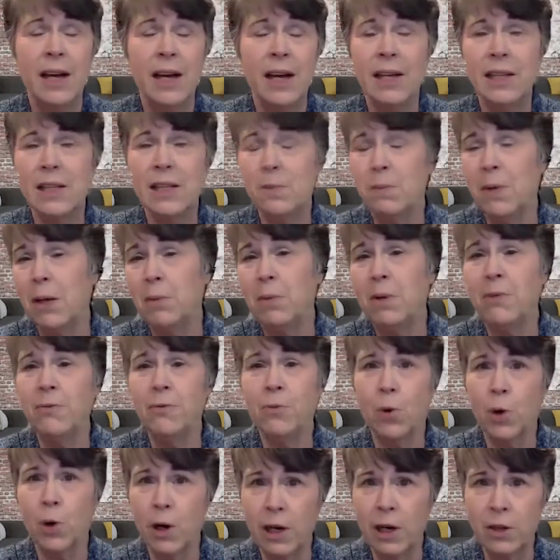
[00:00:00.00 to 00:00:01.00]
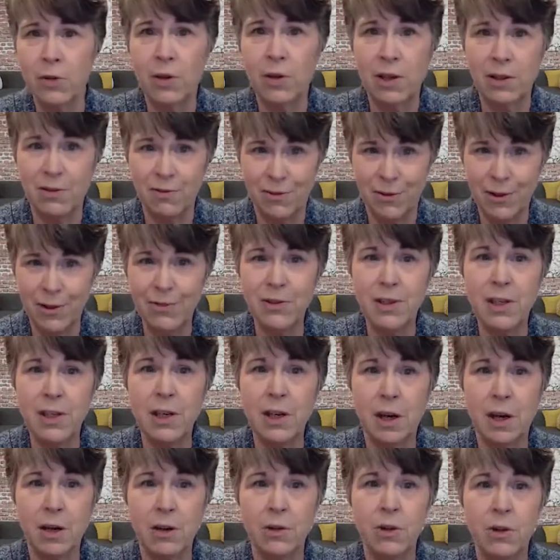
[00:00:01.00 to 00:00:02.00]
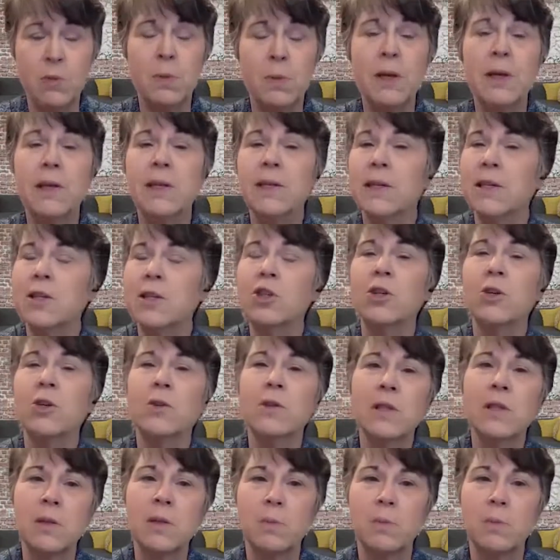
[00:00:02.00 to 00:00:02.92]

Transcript: is maybe $450 because insurance